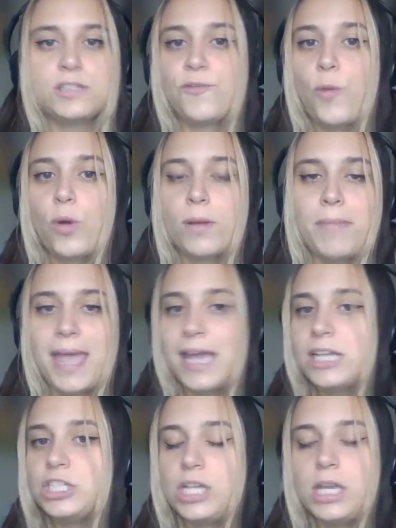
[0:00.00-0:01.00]
for
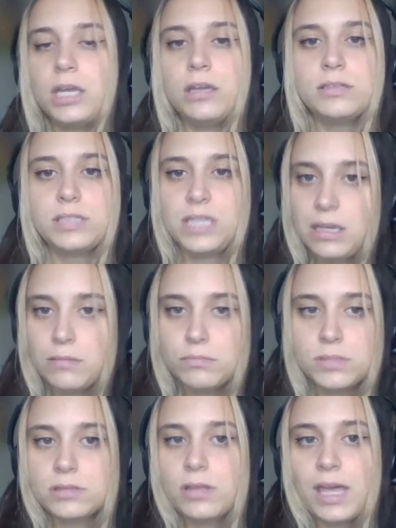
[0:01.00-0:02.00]
managing
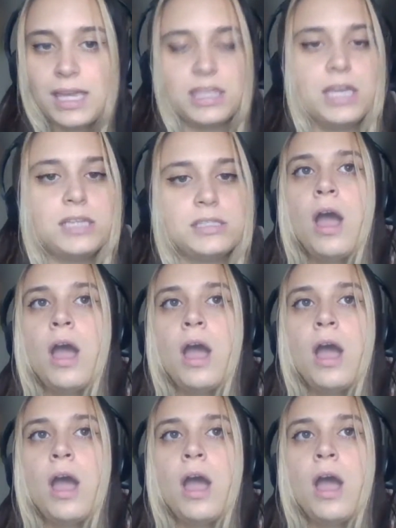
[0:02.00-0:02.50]
teams like this?